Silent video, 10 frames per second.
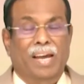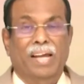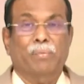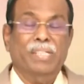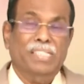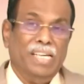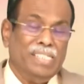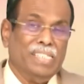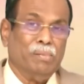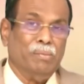And when
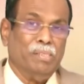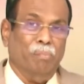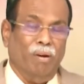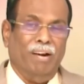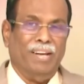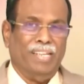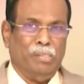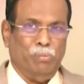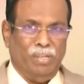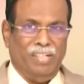Jesus was born in
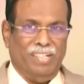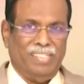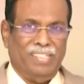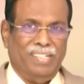this world,